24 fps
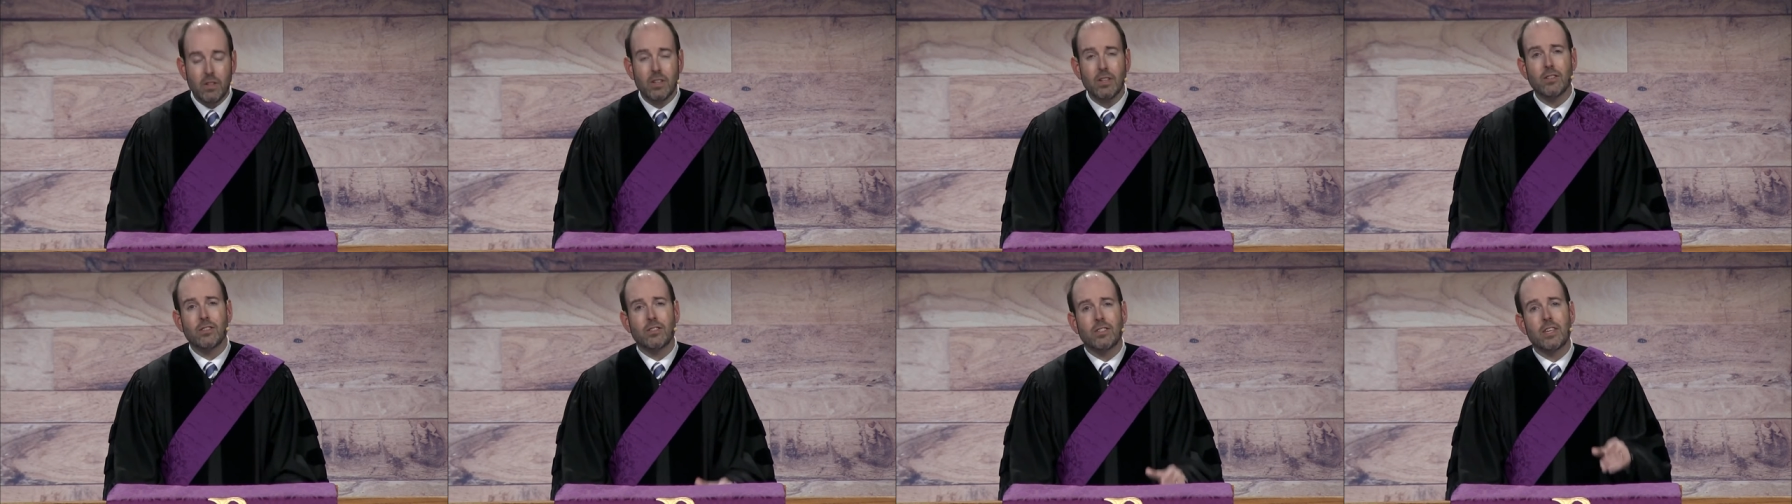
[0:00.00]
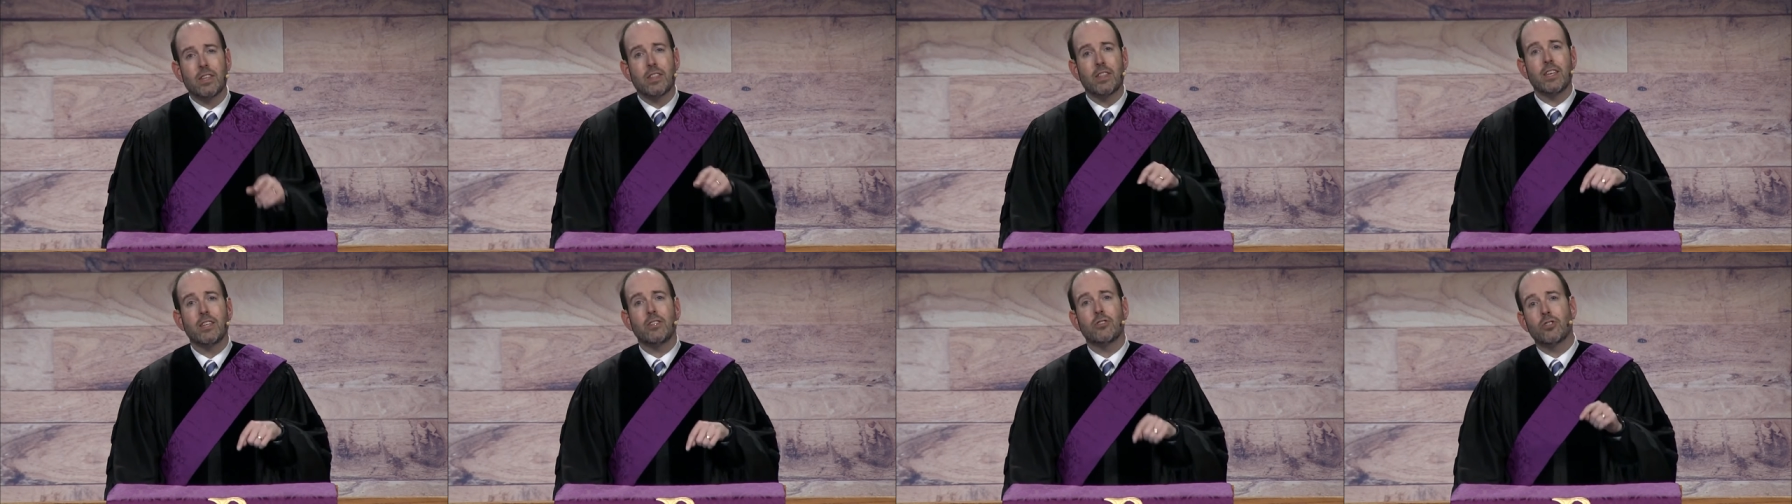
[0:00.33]
You
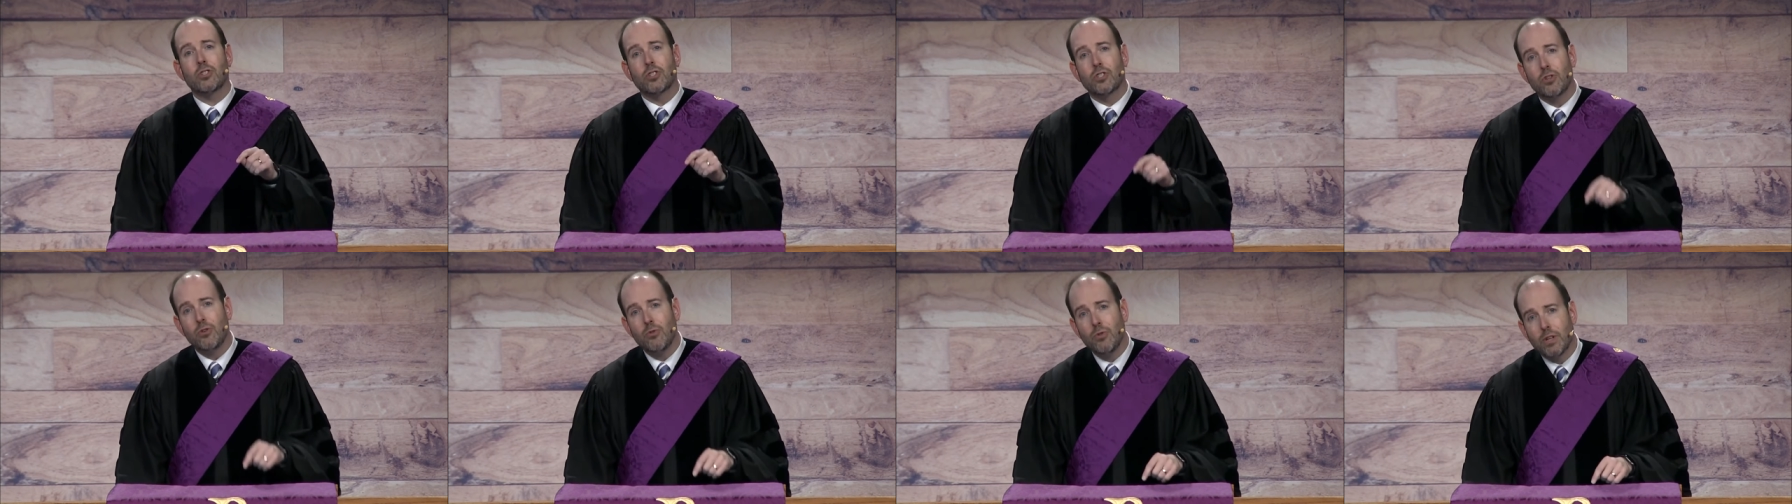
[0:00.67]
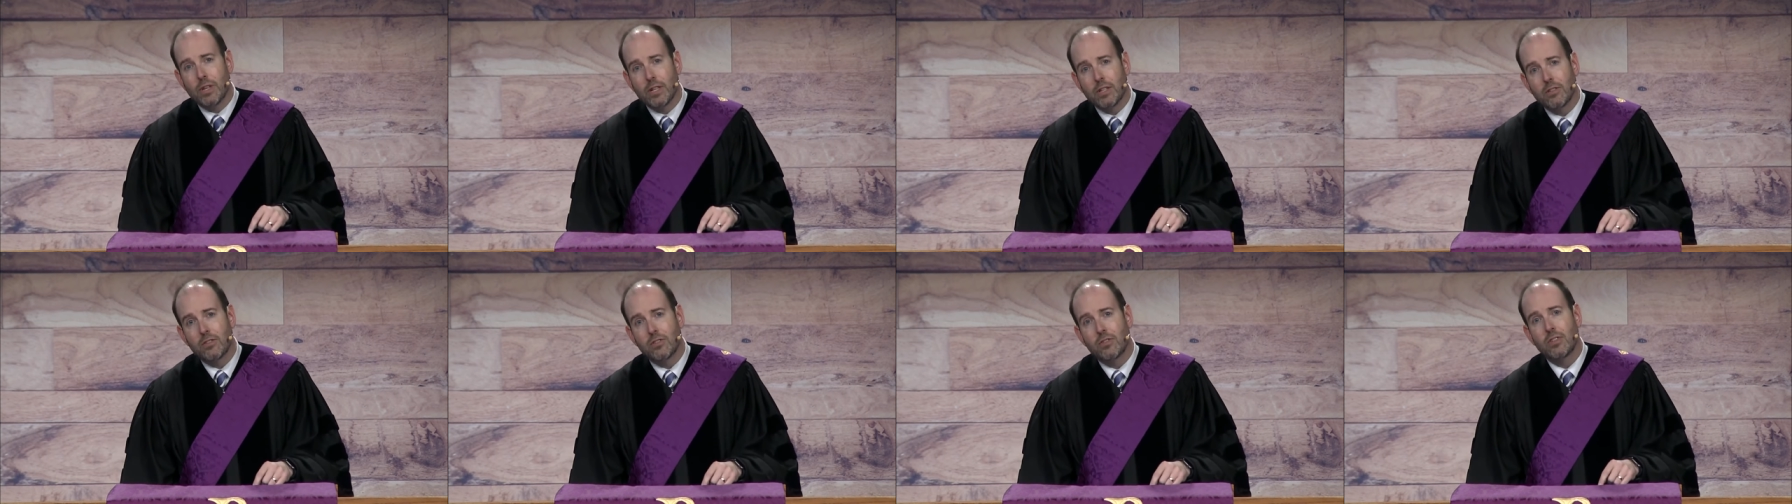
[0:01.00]
see, these
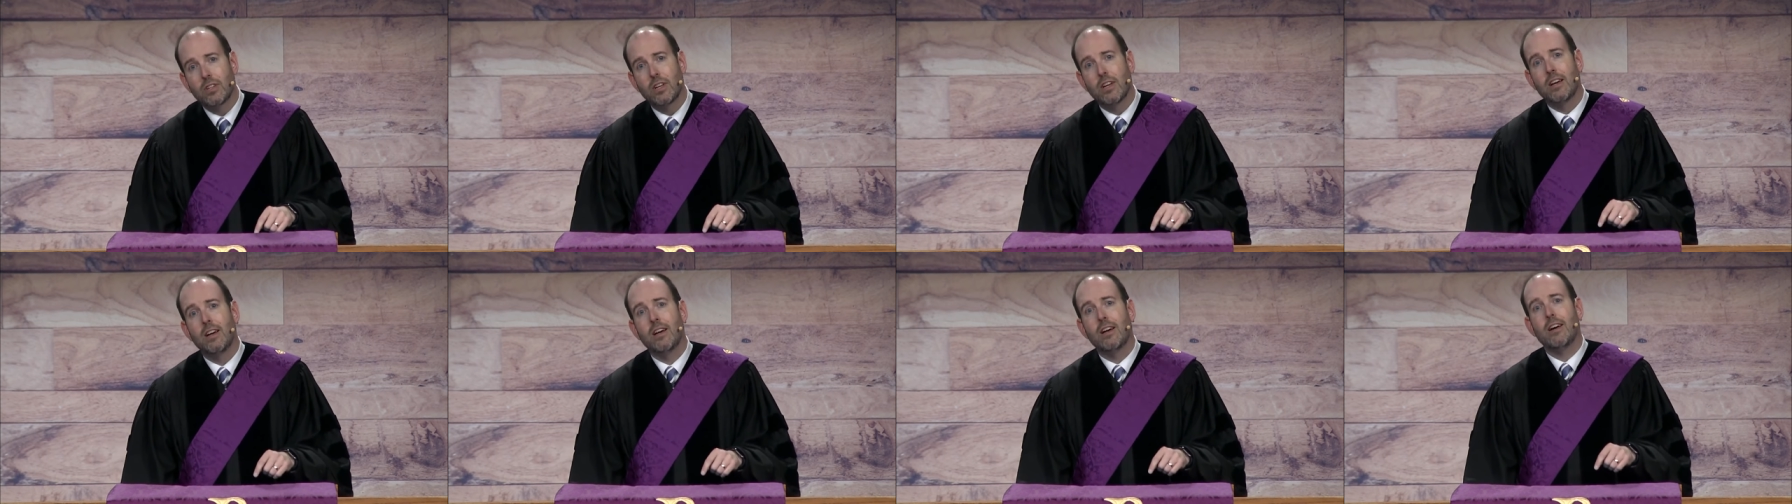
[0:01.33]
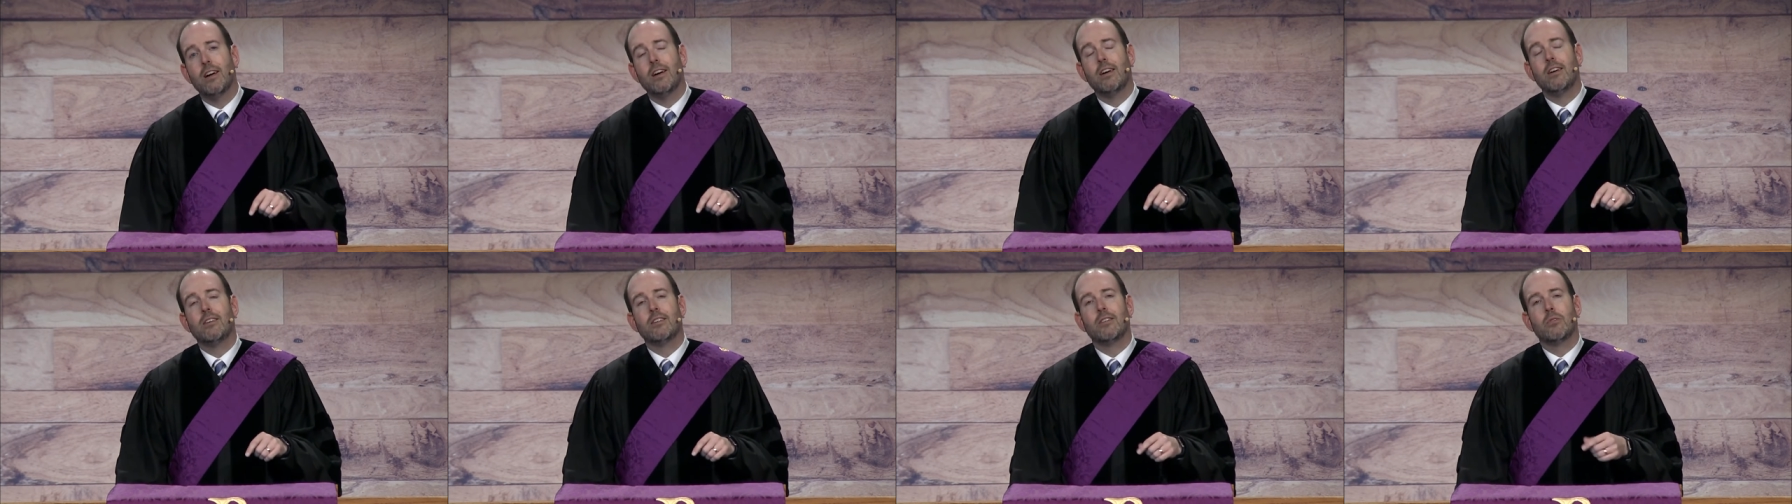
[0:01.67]
students,
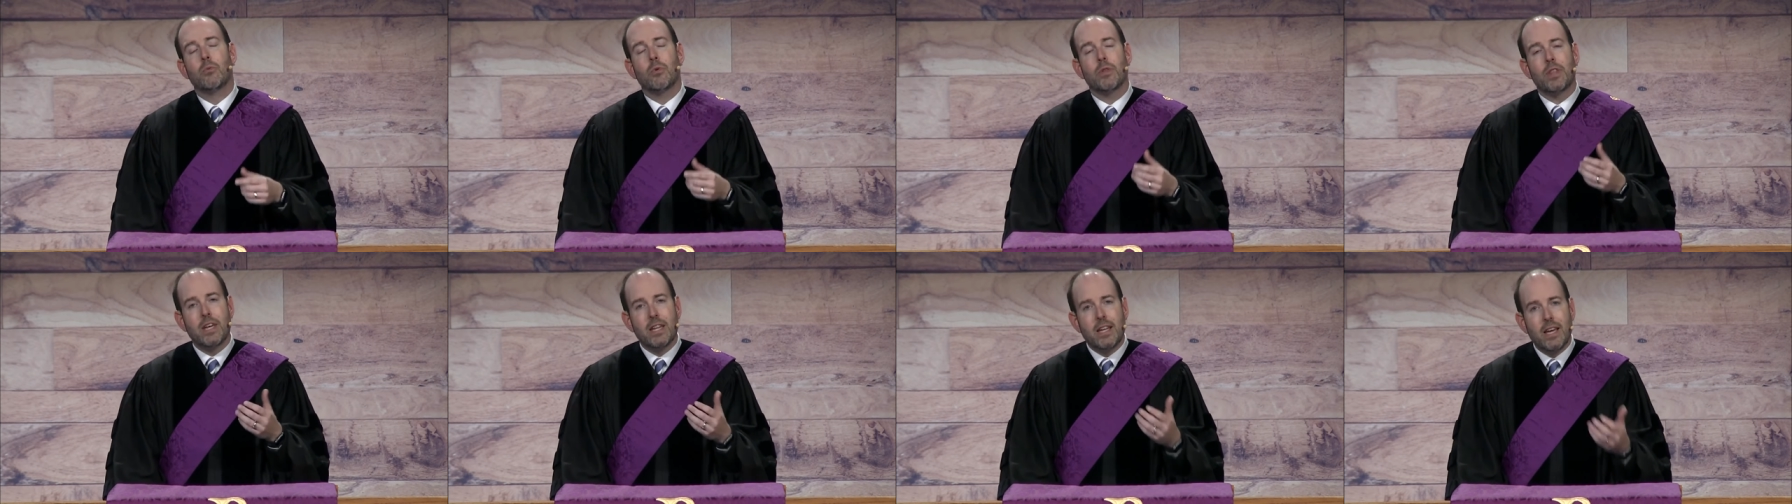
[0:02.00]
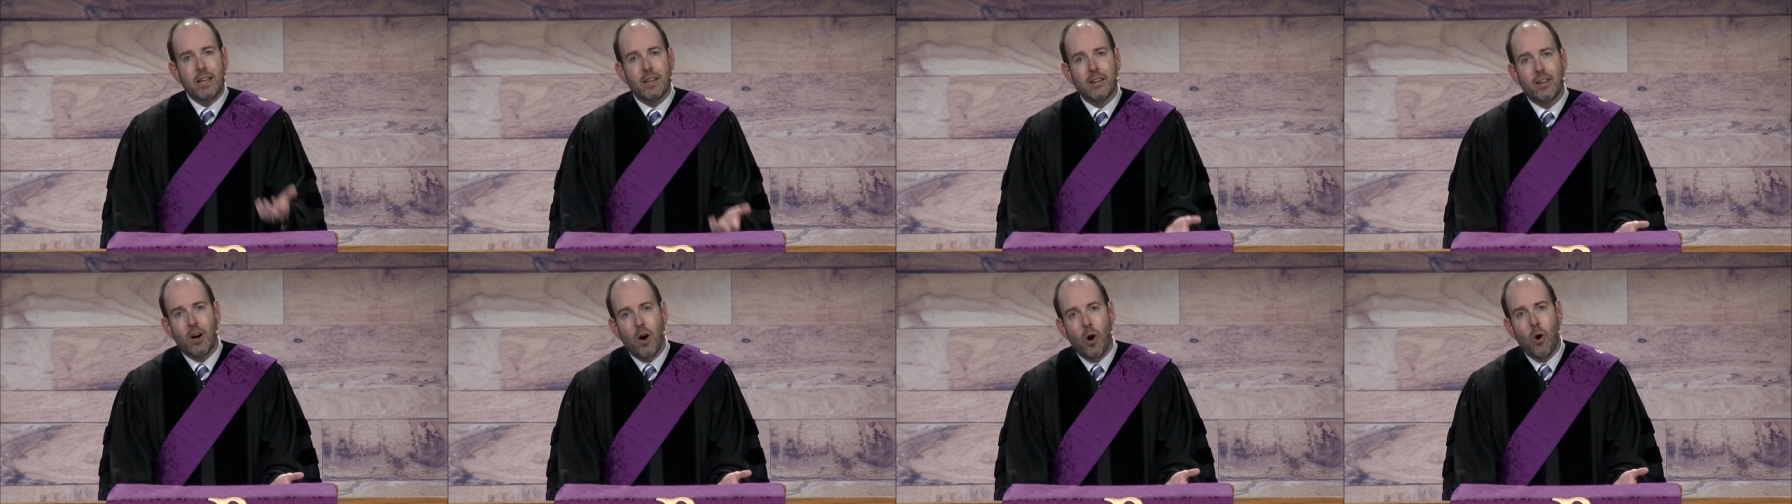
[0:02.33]
well, they
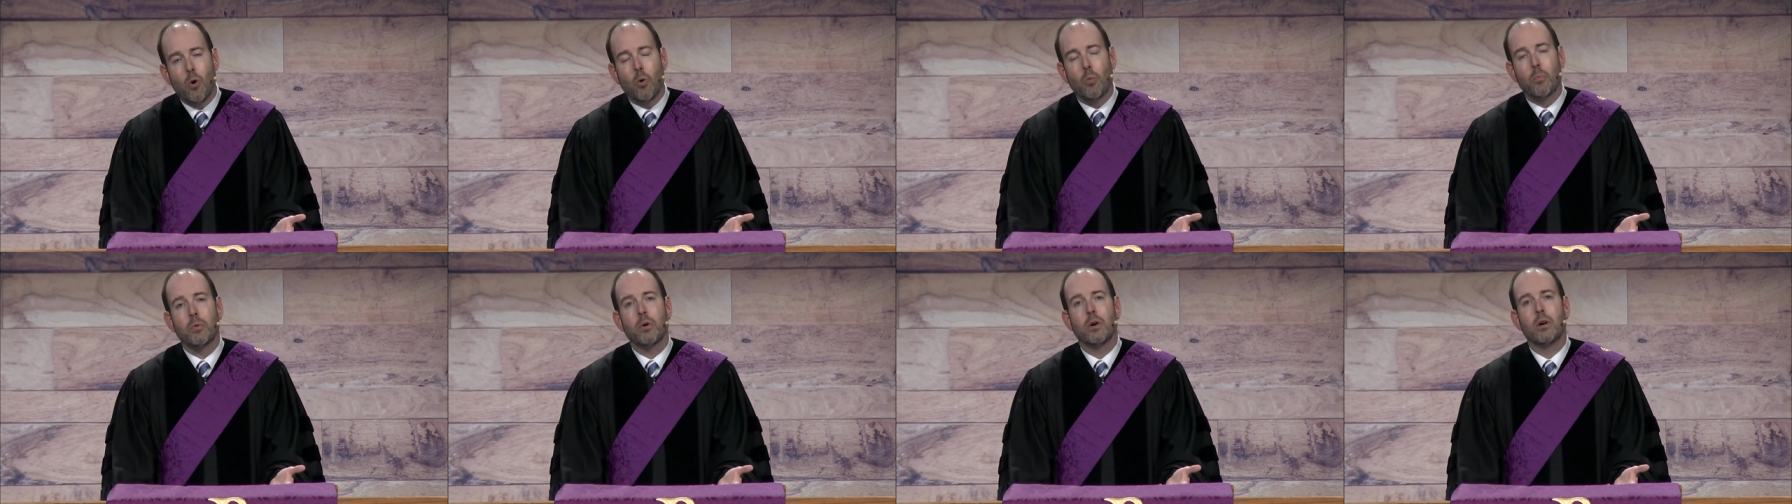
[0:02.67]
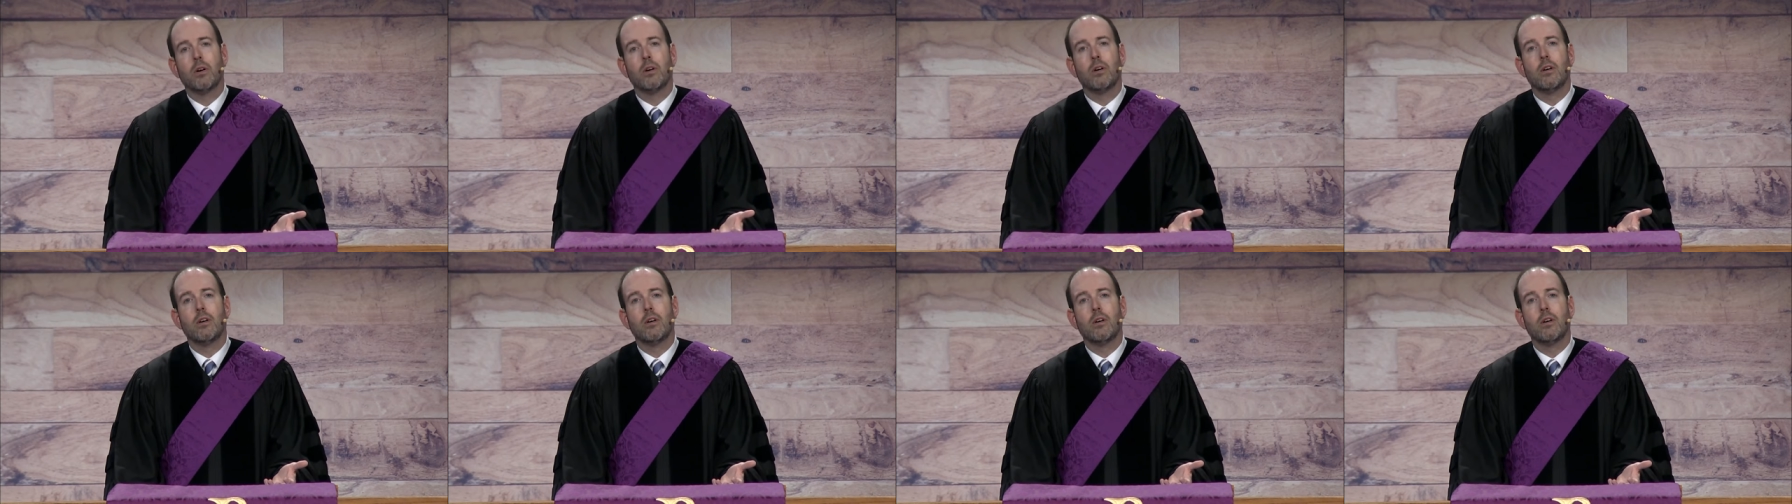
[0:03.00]
needed hope.